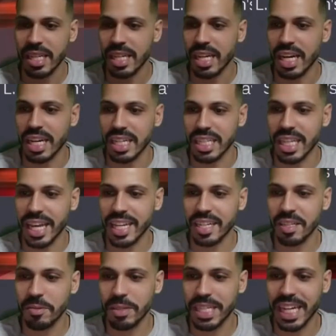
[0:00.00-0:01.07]

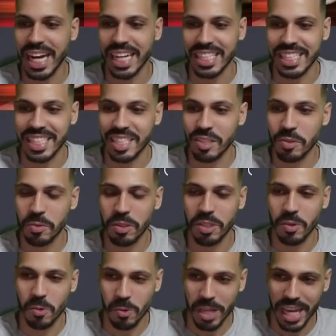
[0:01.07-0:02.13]
Atlanta, we got this one.
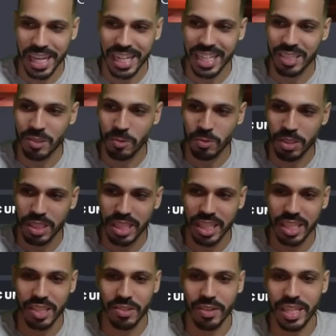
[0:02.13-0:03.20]
Okay, that's really
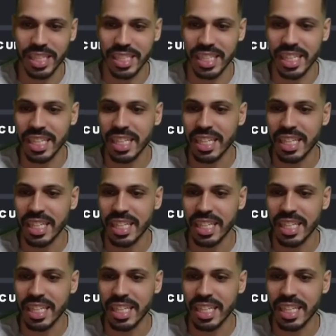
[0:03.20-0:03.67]
good right there.